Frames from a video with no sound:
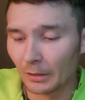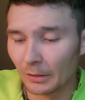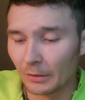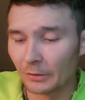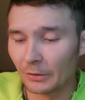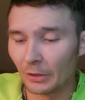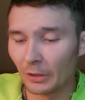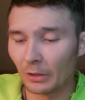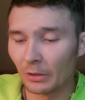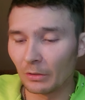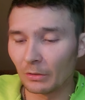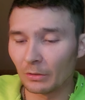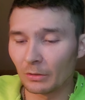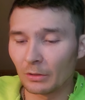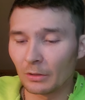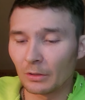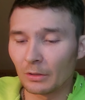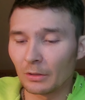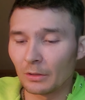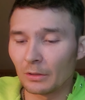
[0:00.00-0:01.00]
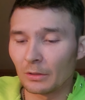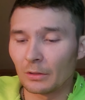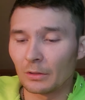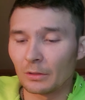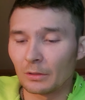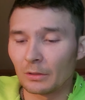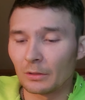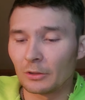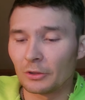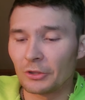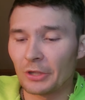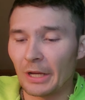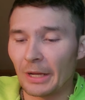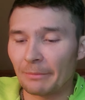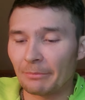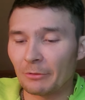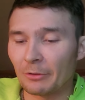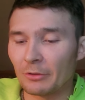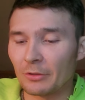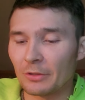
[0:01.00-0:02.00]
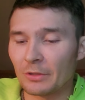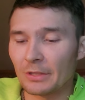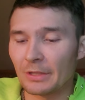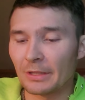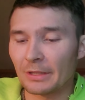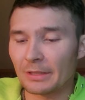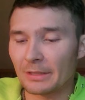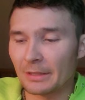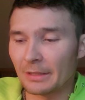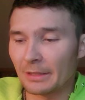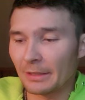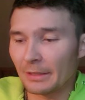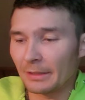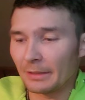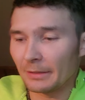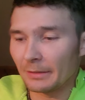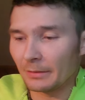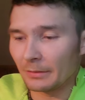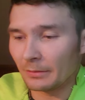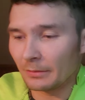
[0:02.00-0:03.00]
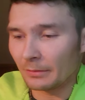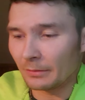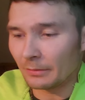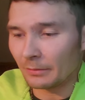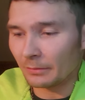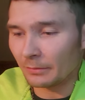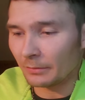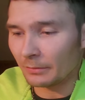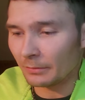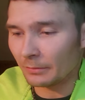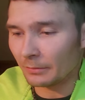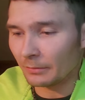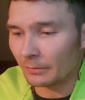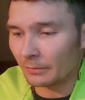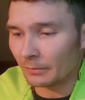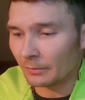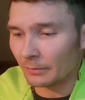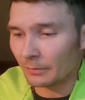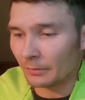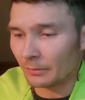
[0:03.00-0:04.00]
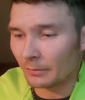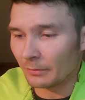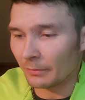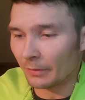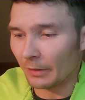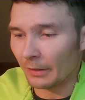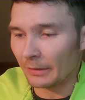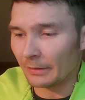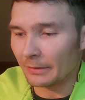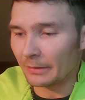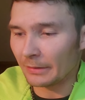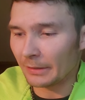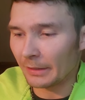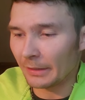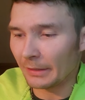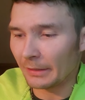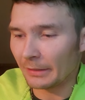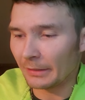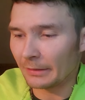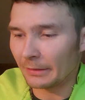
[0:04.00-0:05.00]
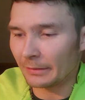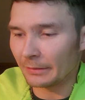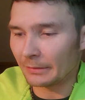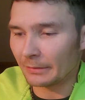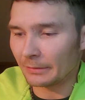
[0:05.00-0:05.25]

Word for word: So, chapter 60 of Isaiah.